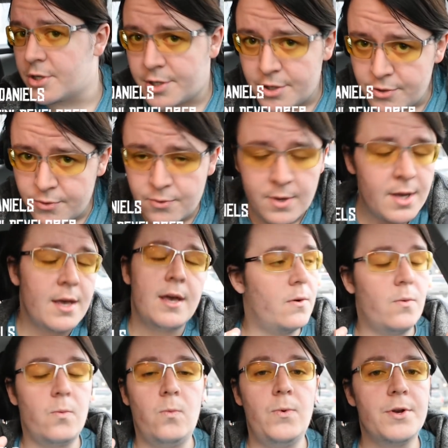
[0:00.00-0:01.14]
2,
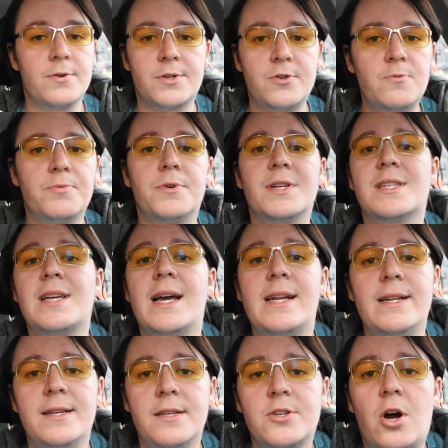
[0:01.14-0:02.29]
we are super
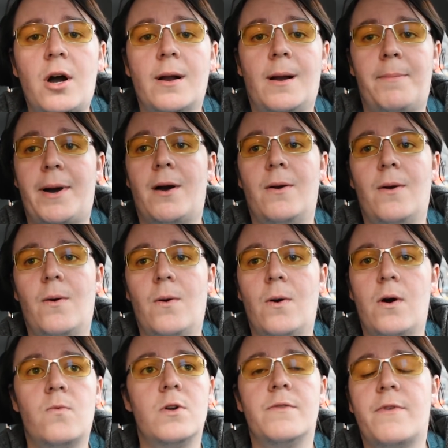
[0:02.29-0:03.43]
excited to talk about
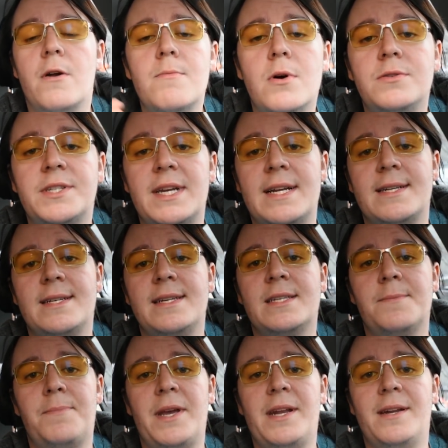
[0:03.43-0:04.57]
one of our most
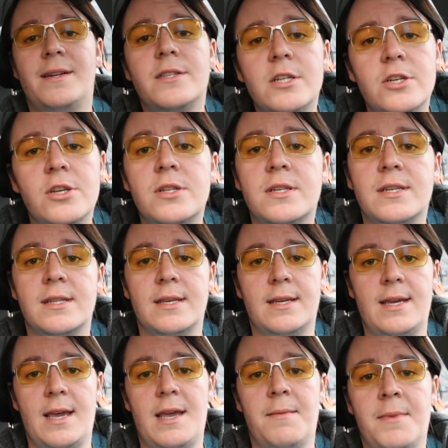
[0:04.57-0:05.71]
anticipated additions to the
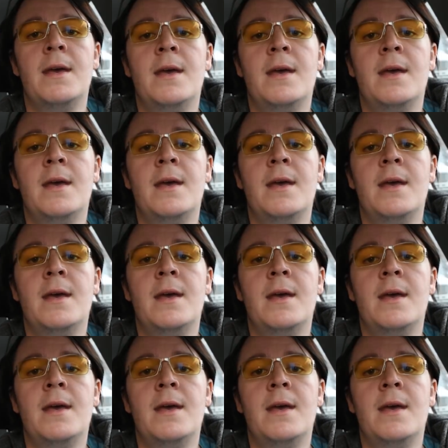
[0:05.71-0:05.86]
game,